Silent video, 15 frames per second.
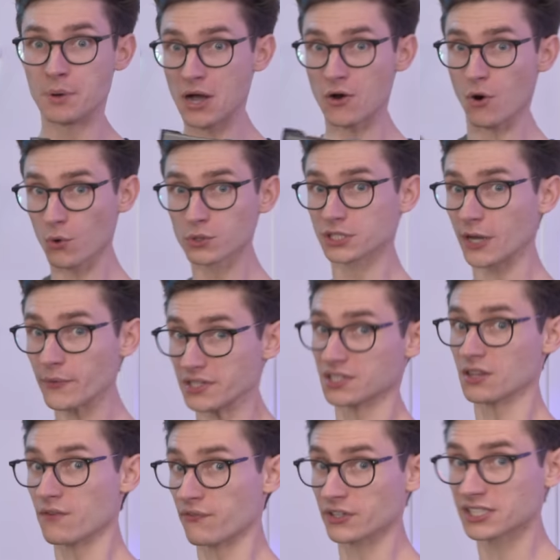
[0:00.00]
but also into
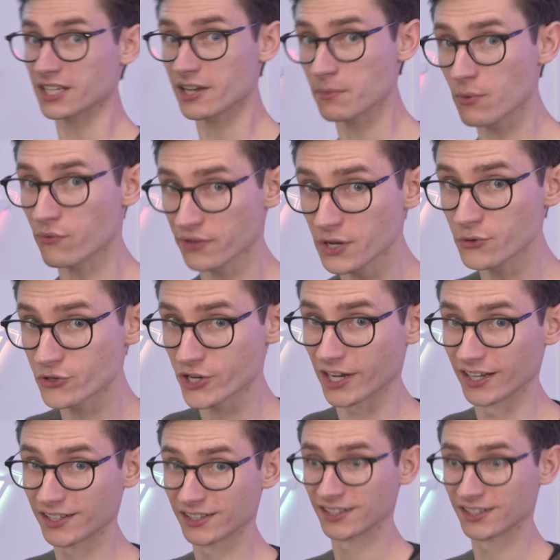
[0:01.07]
the foreseeable future.